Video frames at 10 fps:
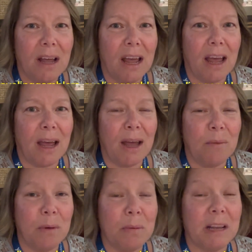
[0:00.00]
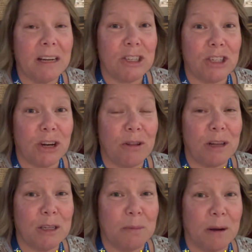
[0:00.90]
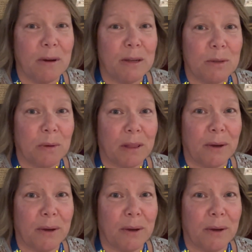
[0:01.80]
and we would like to share the experience with you.